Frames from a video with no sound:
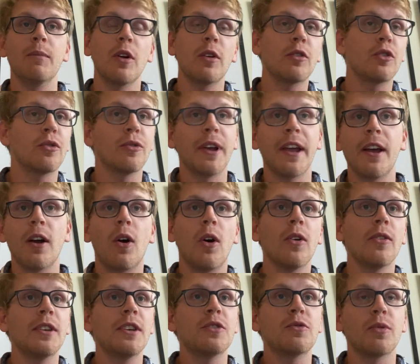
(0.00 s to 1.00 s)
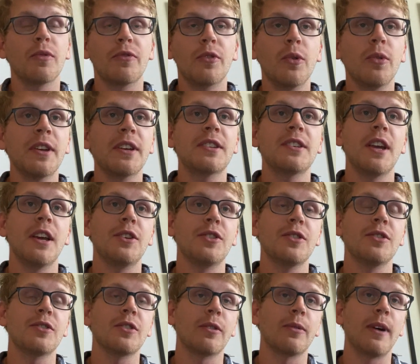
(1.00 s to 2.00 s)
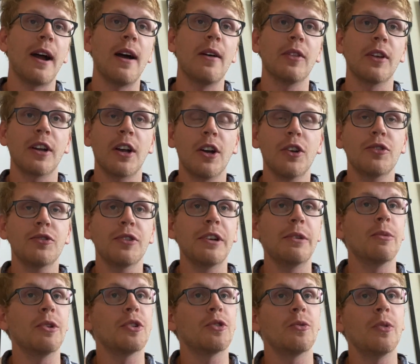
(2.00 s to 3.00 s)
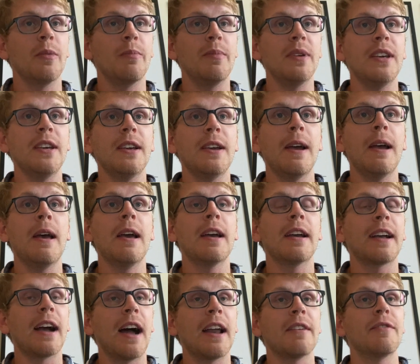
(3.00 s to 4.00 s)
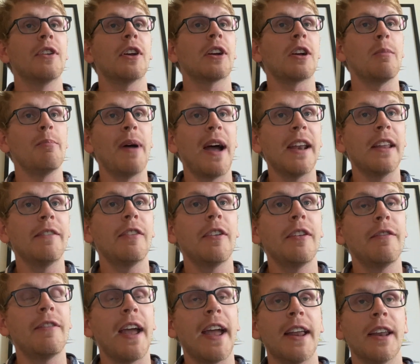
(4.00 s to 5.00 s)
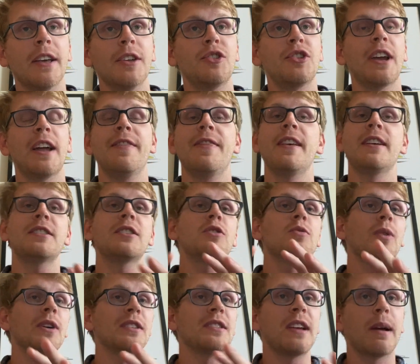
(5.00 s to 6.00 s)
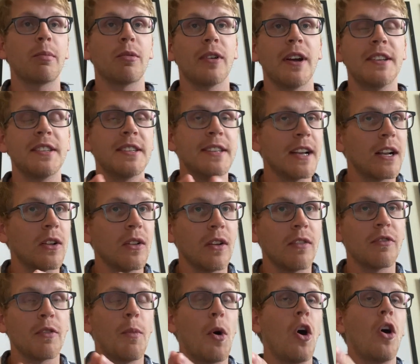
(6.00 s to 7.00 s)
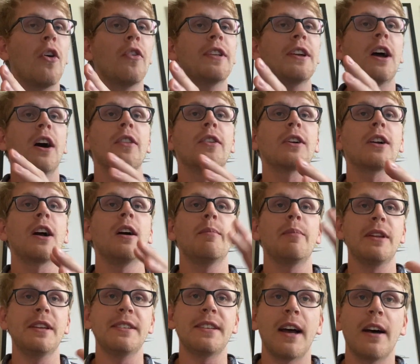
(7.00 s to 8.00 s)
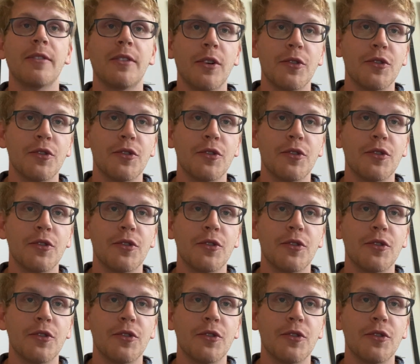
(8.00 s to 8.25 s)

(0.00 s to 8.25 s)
create all these refueling stations around the country, which would be kind of their competitive advantage, and this is what separates NIKOLA from all the other companies out there